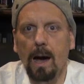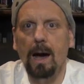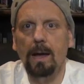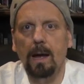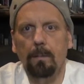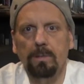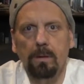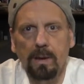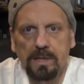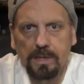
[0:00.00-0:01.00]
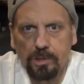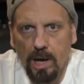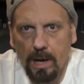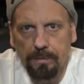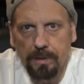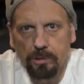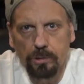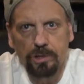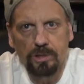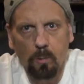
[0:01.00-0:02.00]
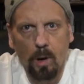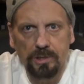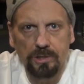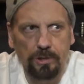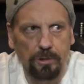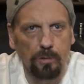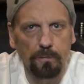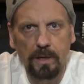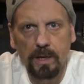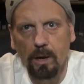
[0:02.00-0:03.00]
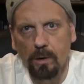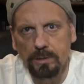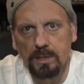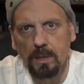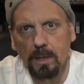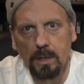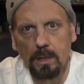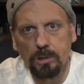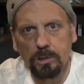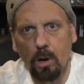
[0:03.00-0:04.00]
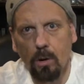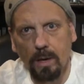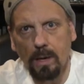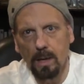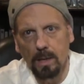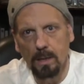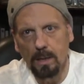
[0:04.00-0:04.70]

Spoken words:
Hi, I'm the Amazing Johnathan. You just watched 2 videos showing